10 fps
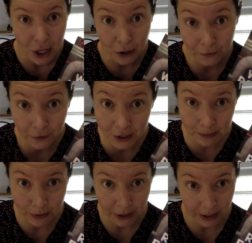The
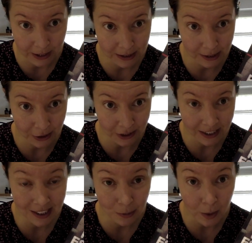first book in the
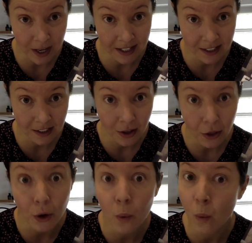series was
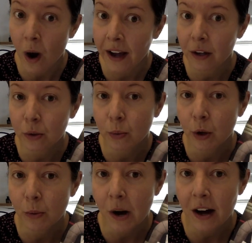The Wild
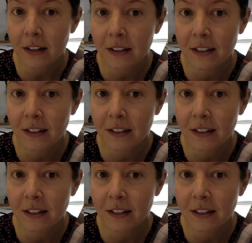Robot.